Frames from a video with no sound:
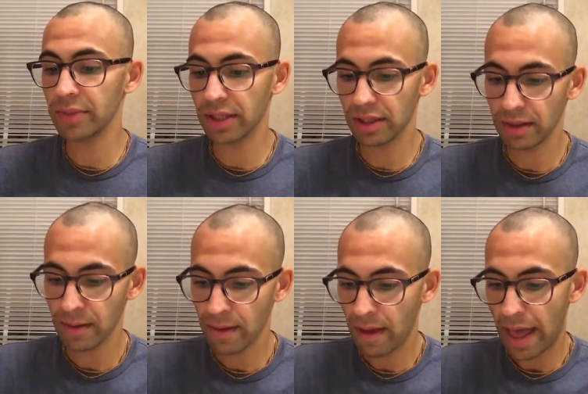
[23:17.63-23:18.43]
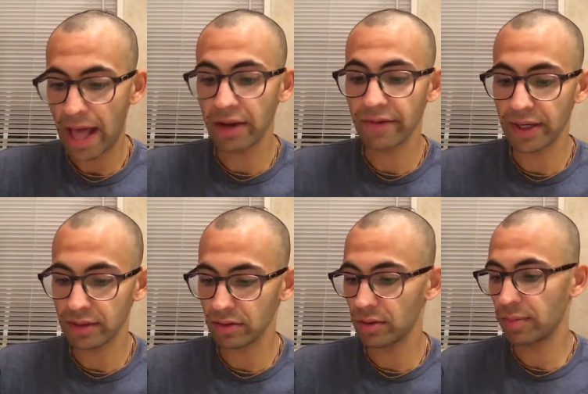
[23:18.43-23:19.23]
be
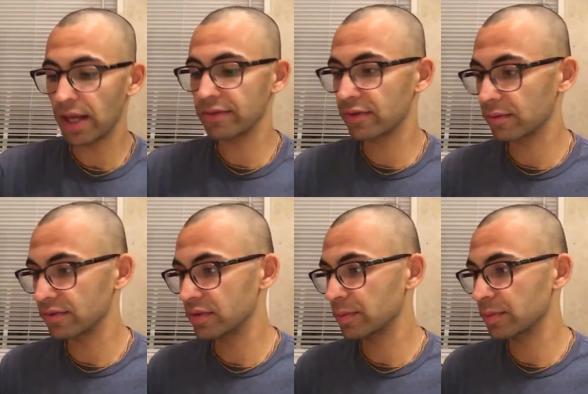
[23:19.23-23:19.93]
elevated to the platform of